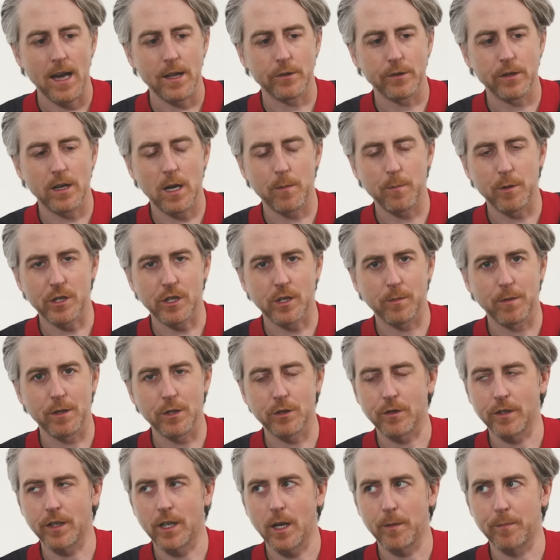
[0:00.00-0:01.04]
I don't know how much the
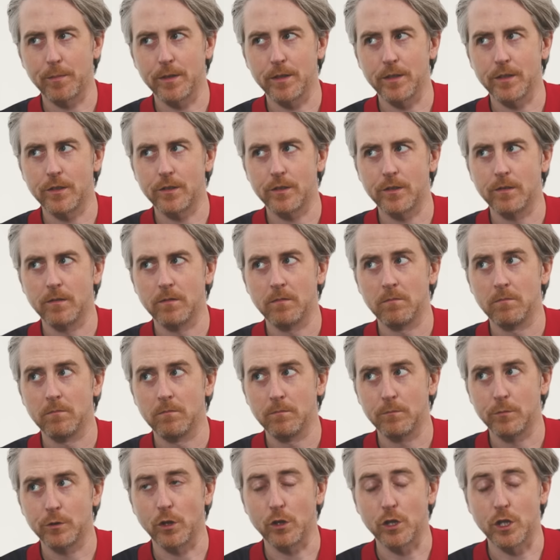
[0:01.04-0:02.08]
measuring cup is,
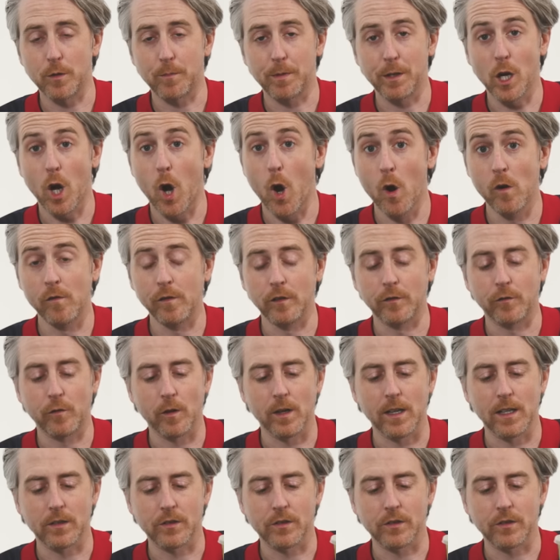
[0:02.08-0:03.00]
so it should be over four